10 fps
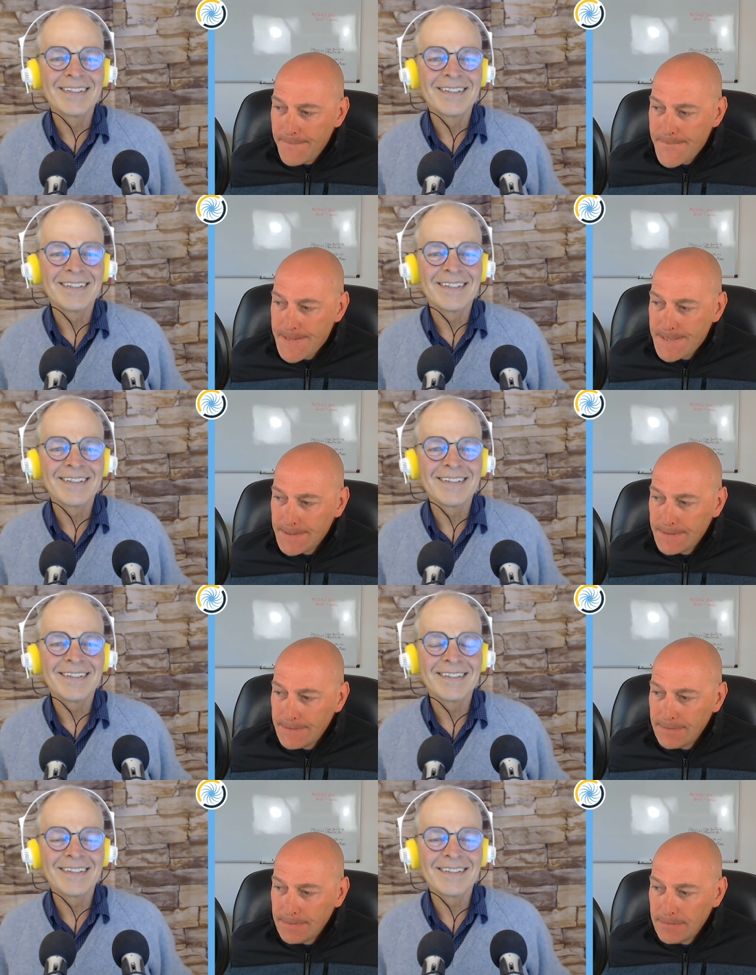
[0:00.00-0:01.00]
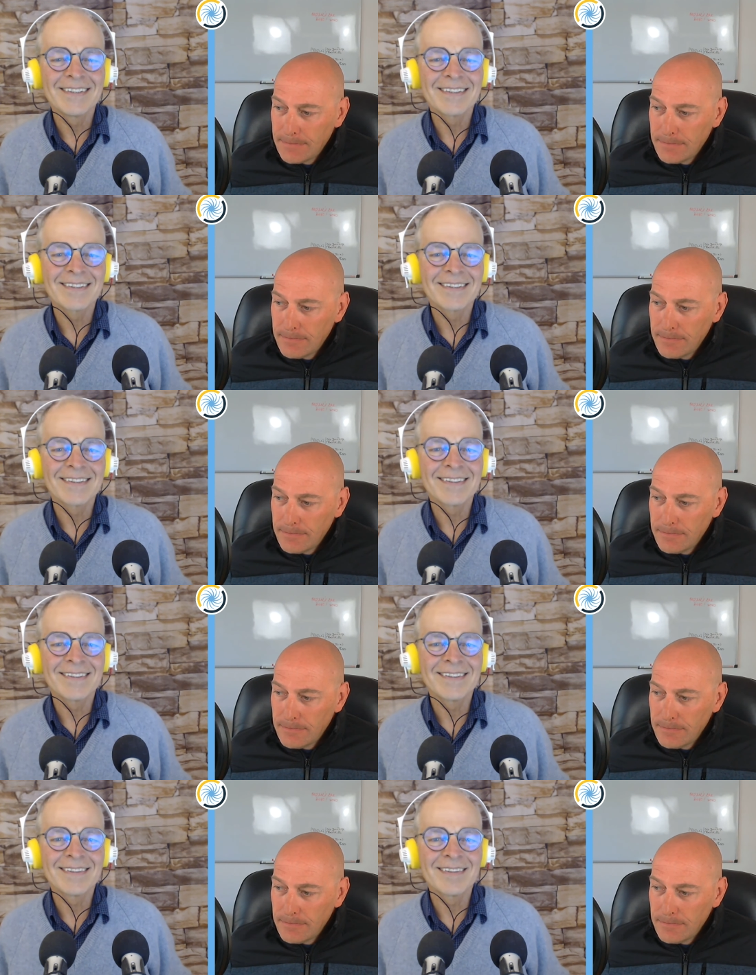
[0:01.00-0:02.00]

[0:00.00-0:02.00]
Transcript: (silence)